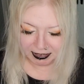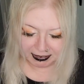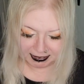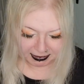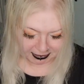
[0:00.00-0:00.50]

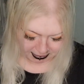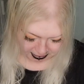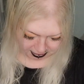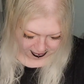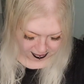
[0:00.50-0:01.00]
is.
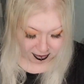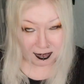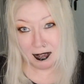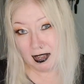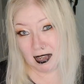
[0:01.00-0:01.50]

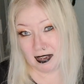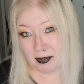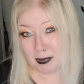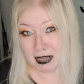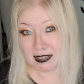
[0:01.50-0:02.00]
And the
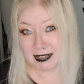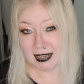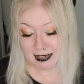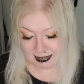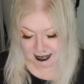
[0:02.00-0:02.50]
backside
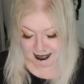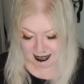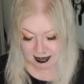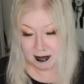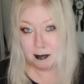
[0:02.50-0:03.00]
is
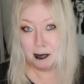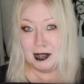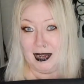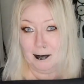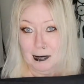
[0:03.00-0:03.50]
plain
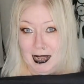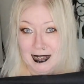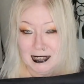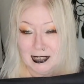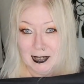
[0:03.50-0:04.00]
black
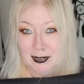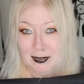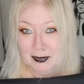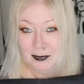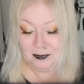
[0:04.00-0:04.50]
too.
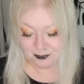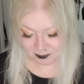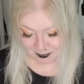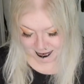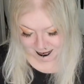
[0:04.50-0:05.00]

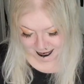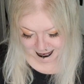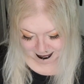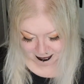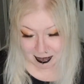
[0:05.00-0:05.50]
So it's look
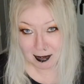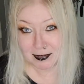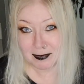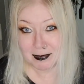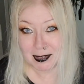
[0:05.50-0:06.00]
awesome
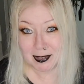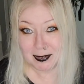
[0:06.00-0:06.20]
too.